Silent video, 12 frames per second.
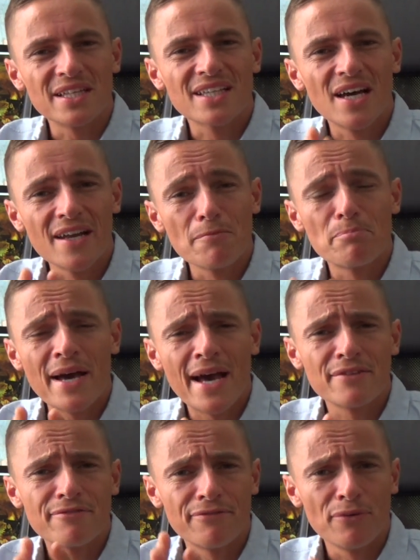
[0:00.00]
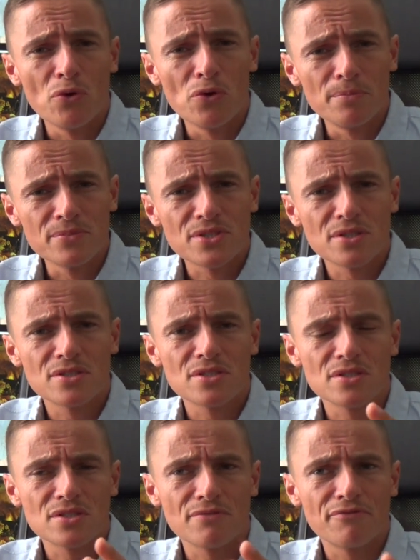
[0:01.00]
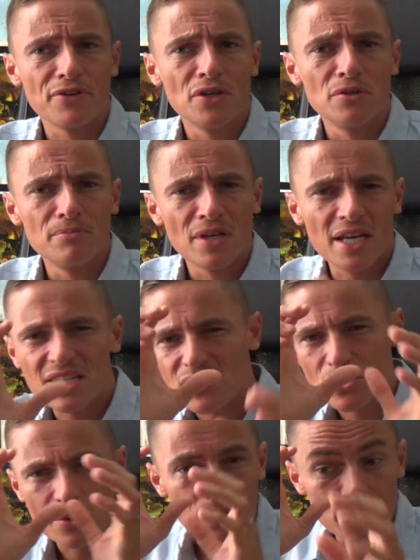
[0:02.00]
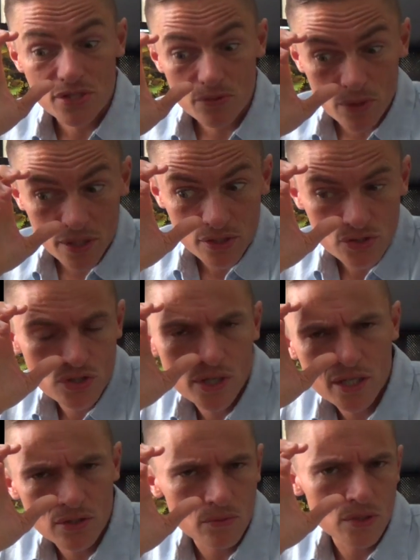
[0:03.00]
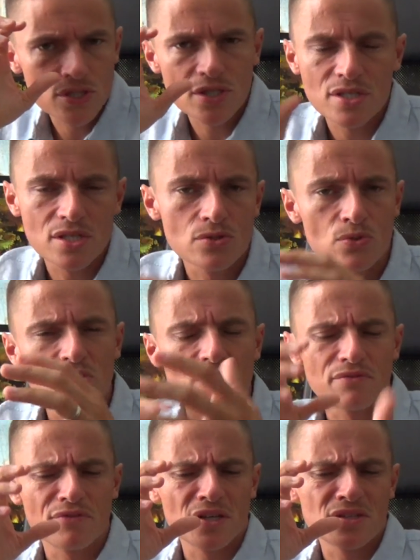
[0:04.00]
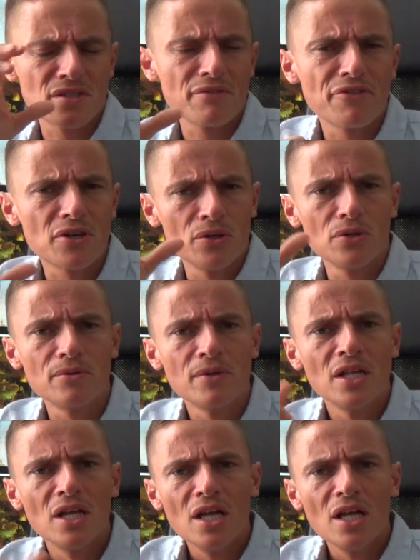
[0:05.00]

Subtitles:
kind of bad form to film like a tourist while you're trying on watches. It's also very difficult.